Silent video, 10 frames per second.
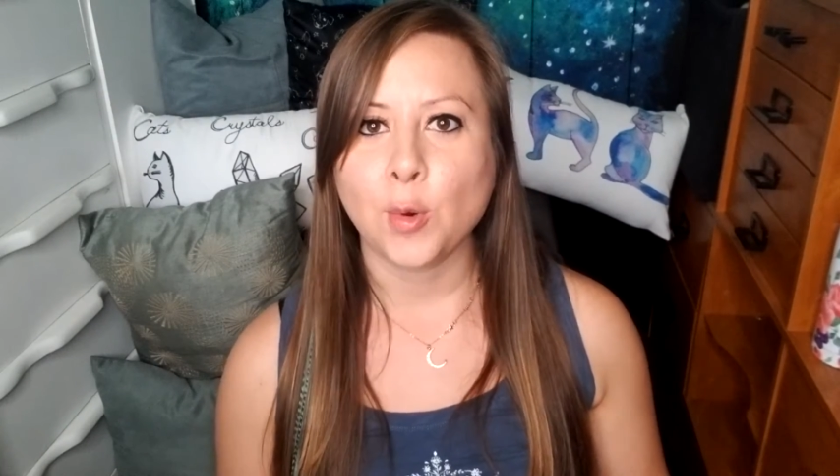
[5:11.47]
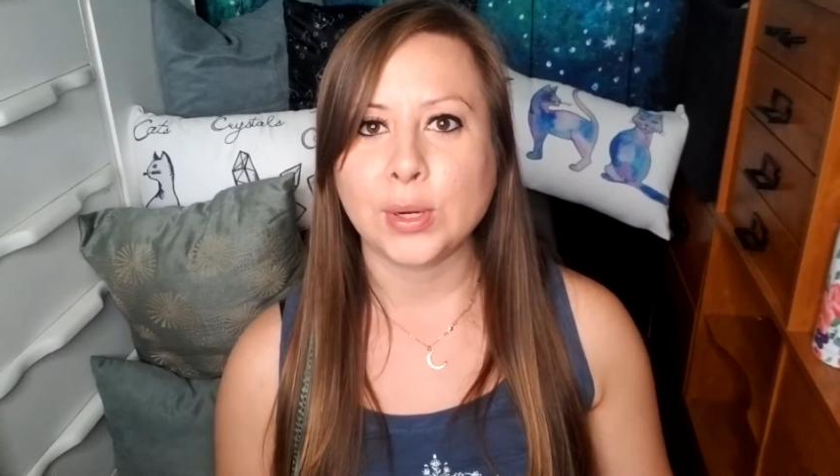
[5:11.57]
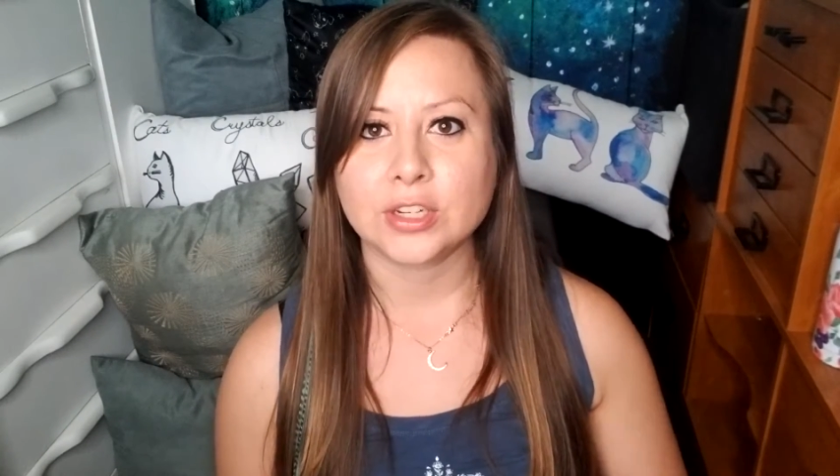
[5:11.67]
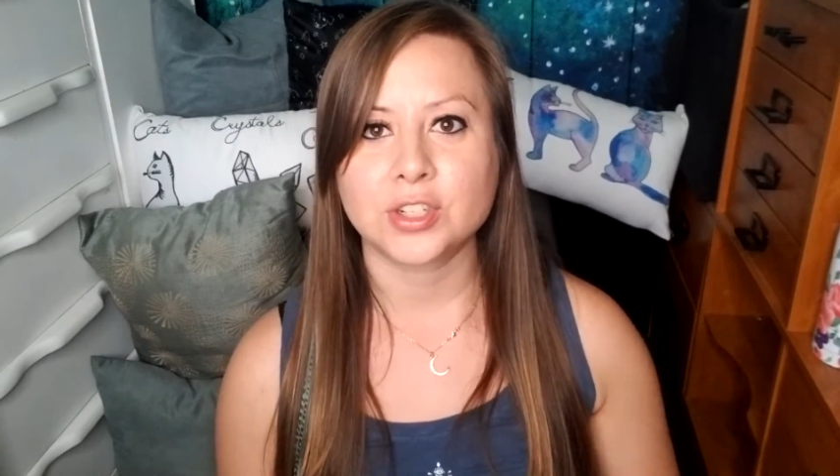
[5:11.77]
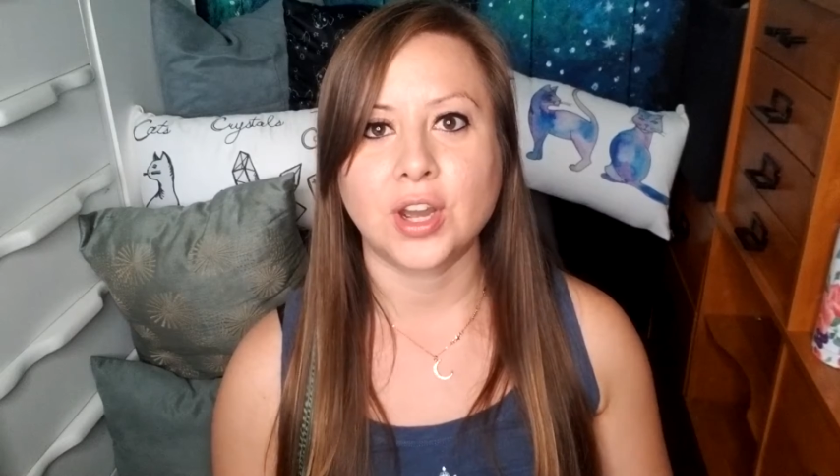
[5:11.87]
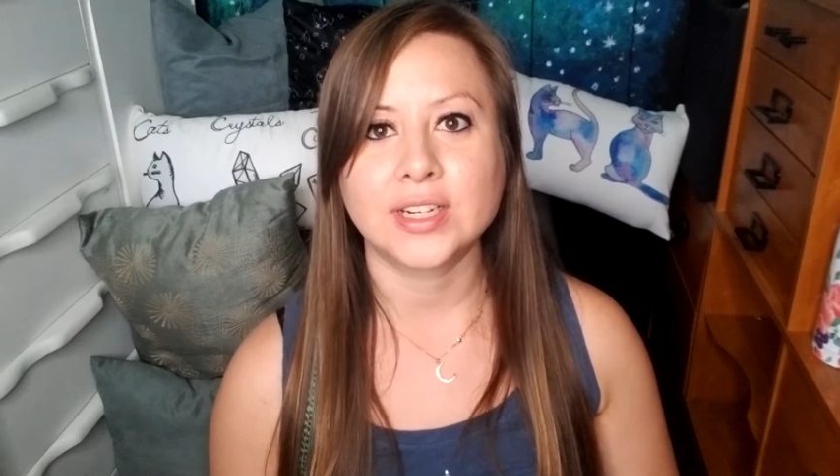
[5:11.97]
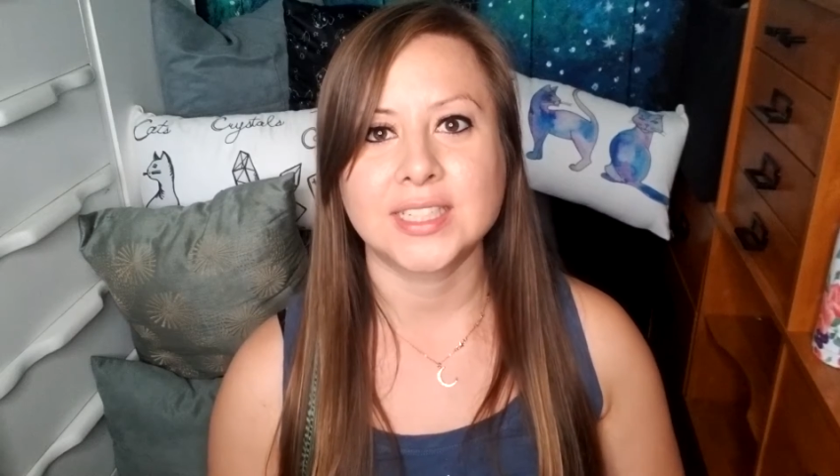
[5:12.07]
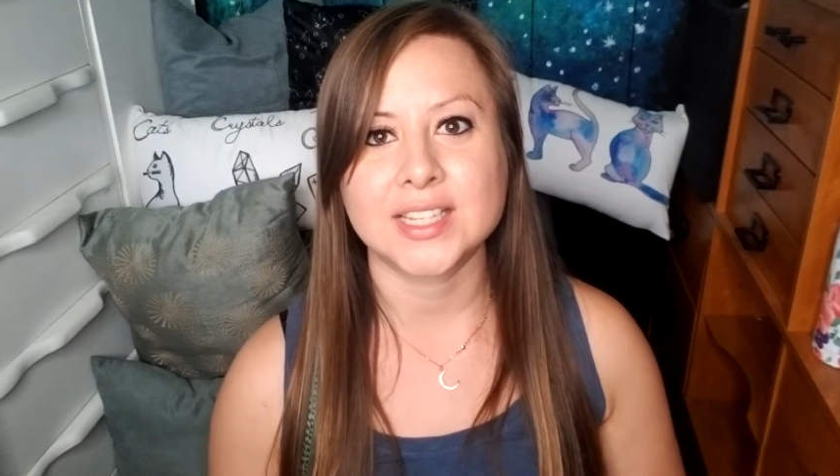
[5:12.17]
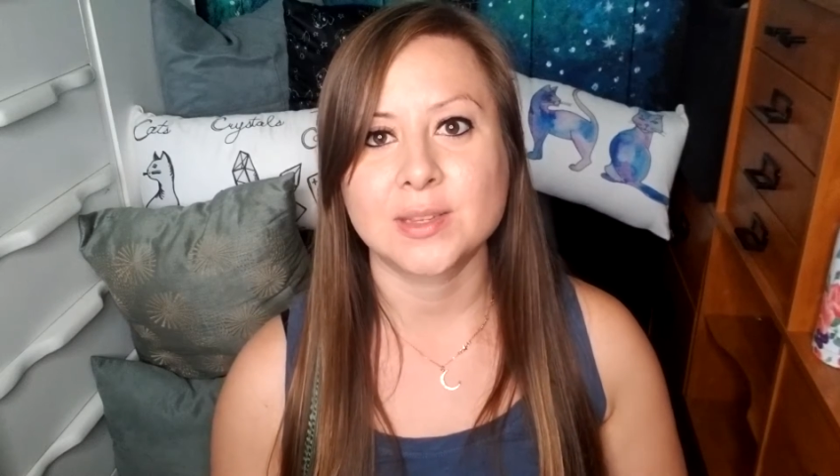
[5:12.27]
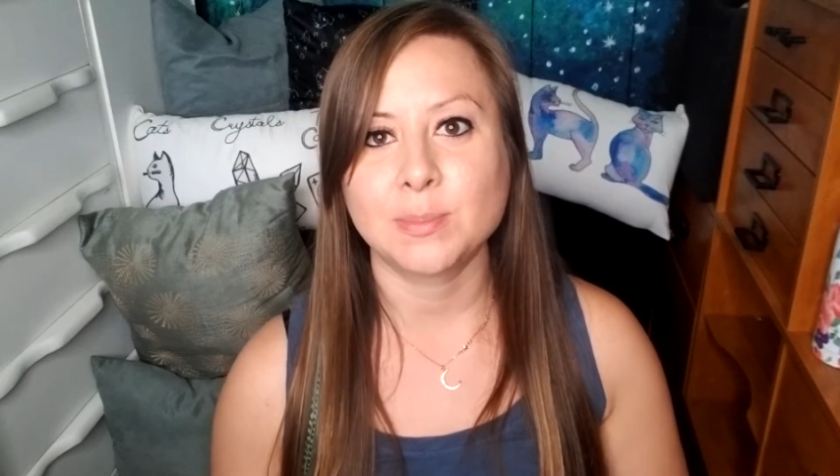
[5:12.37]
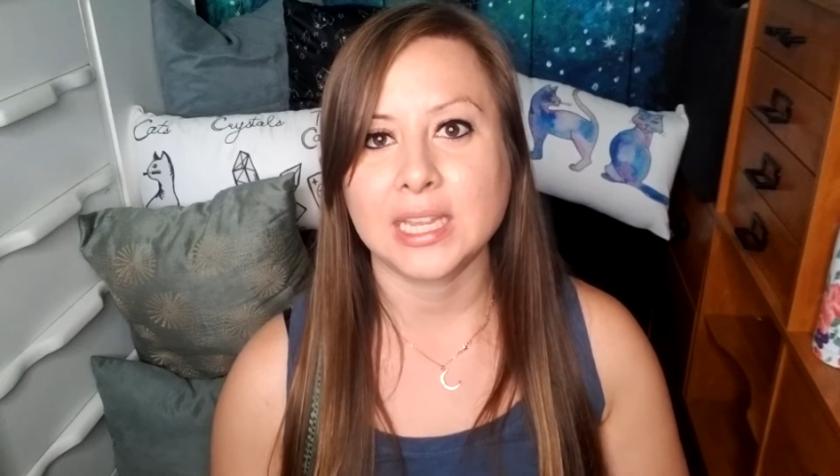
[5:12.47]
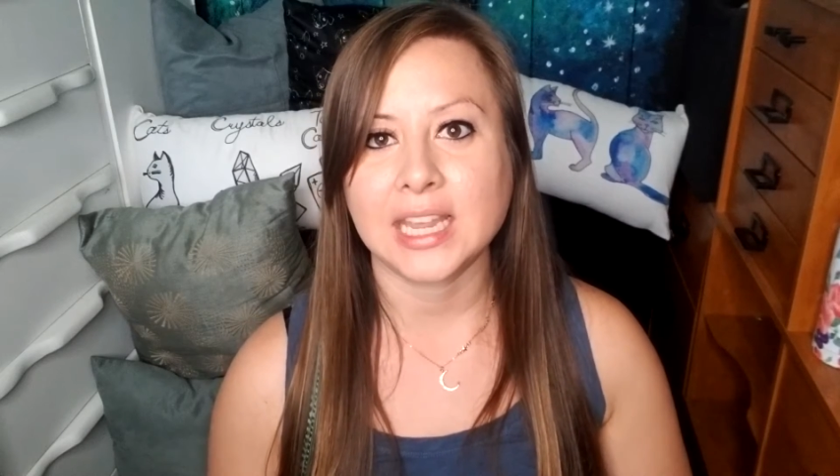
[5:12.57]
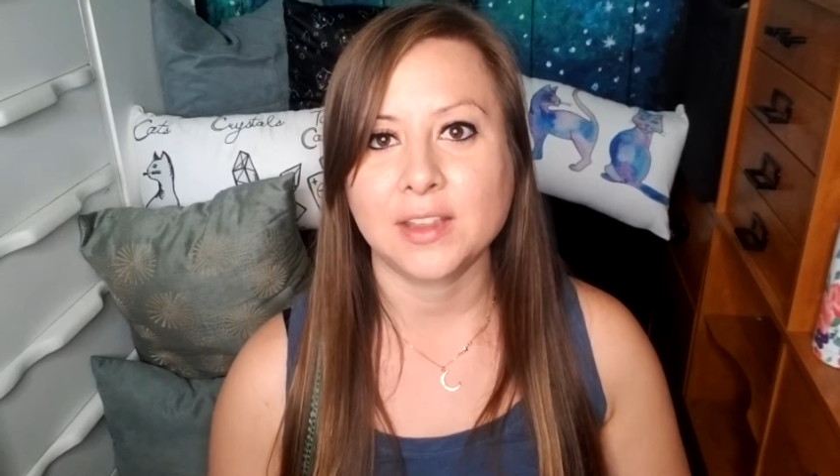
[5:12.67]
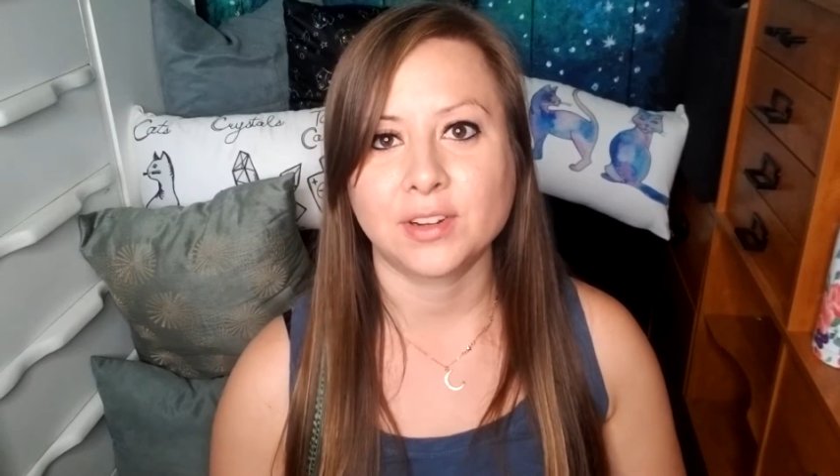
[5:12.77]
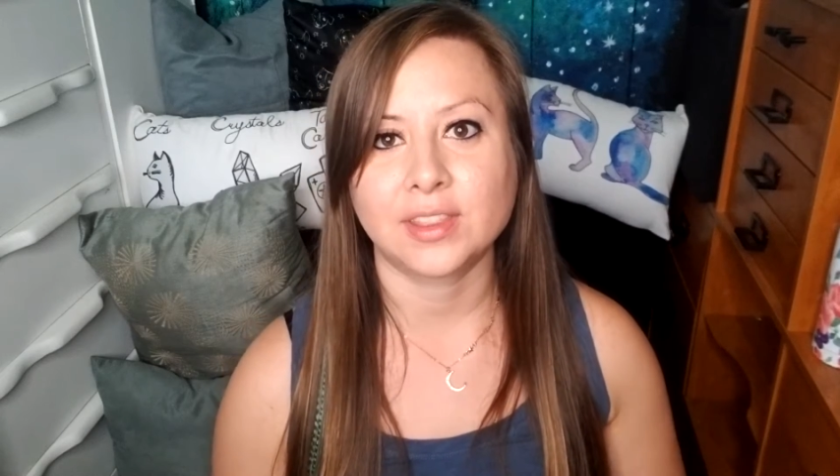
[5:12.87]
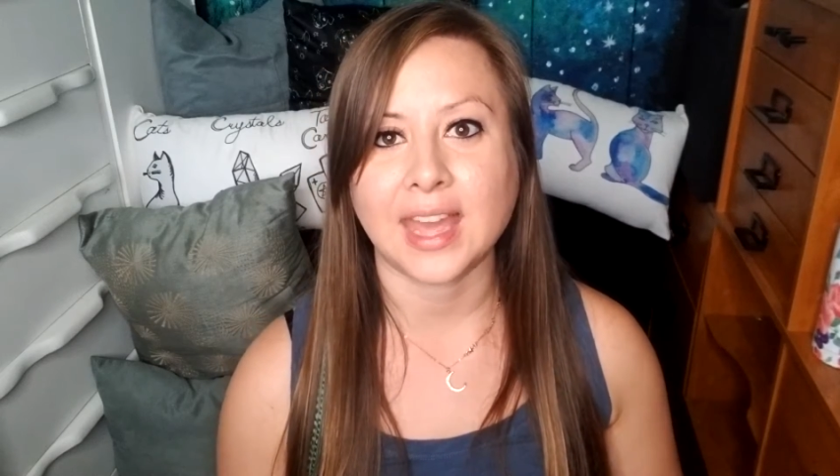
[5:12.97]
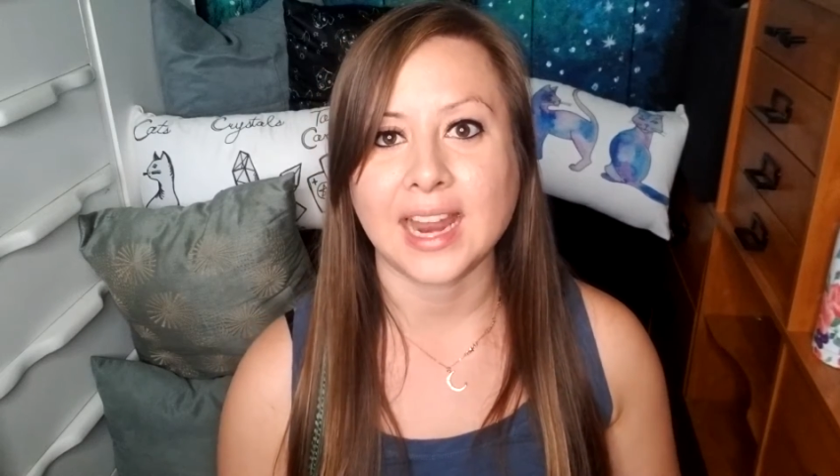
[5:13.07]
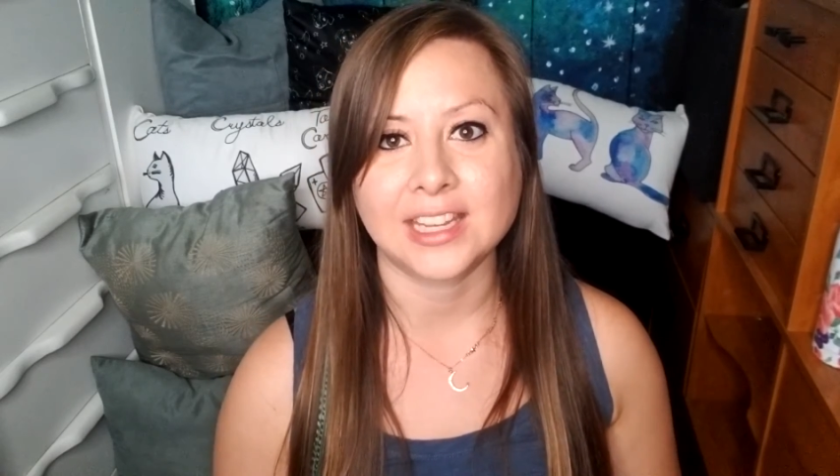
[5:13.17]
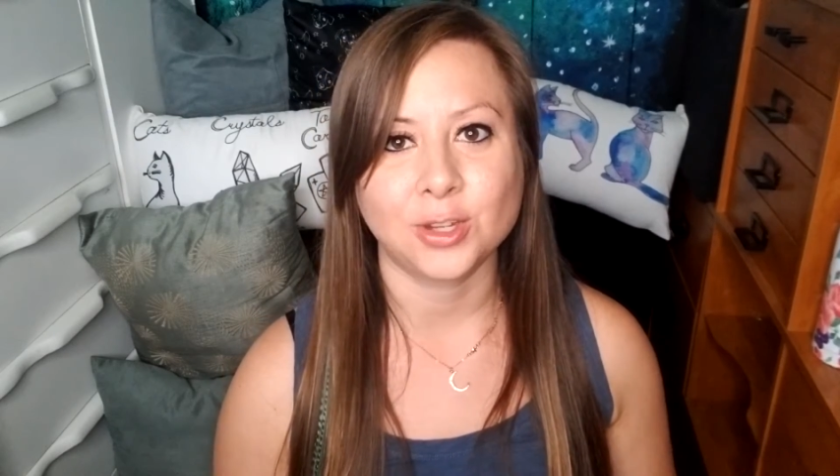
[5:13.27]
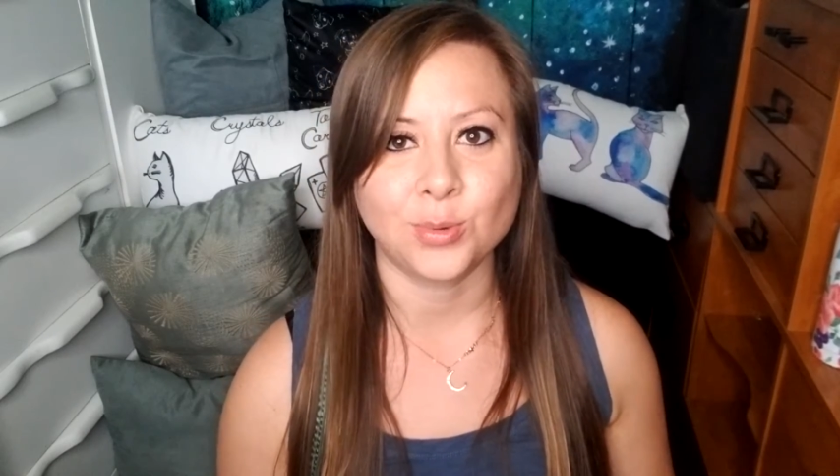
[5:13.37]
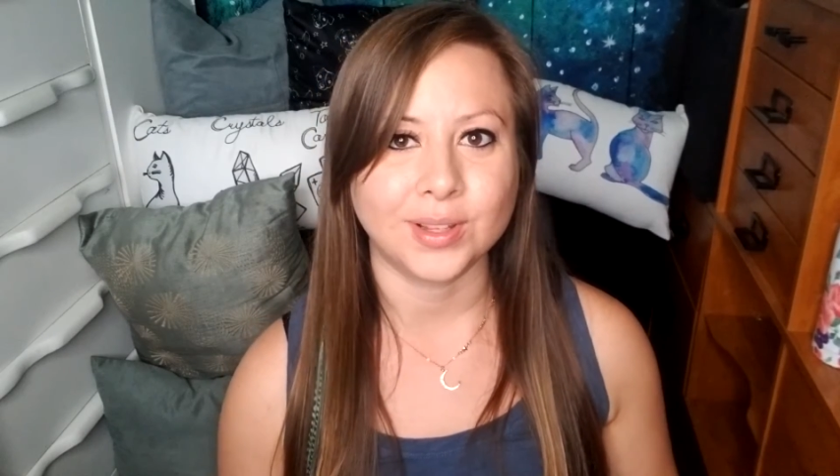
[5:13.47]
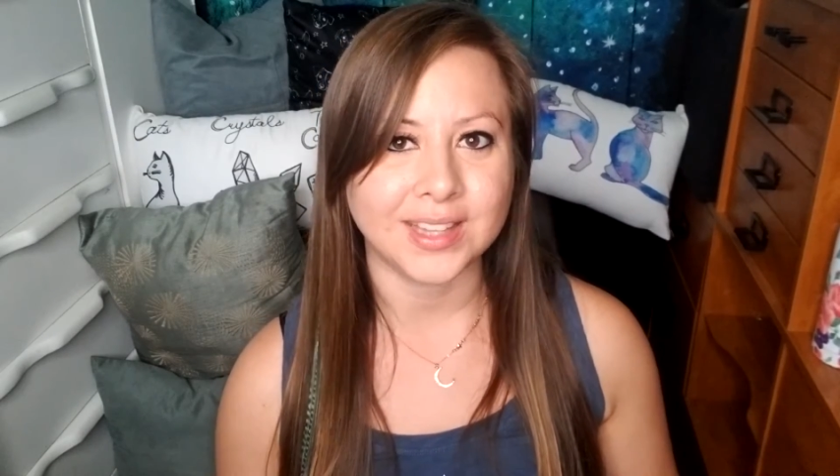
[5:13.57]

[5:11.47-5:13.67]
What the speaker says: when your dog does a behavior that you